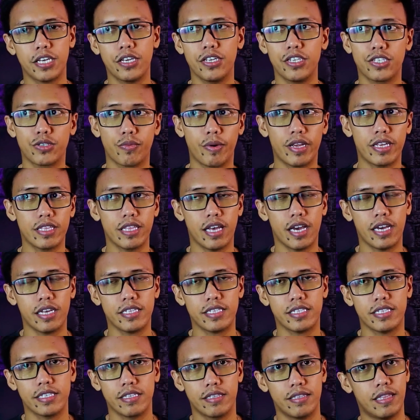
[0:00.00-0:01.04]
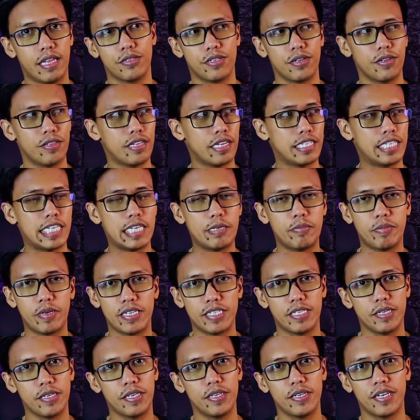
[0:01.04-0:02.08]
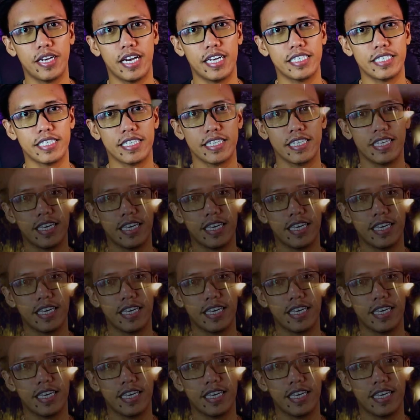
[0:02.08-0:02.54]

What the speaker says: I use ring lights. Those are the cheapest that you guys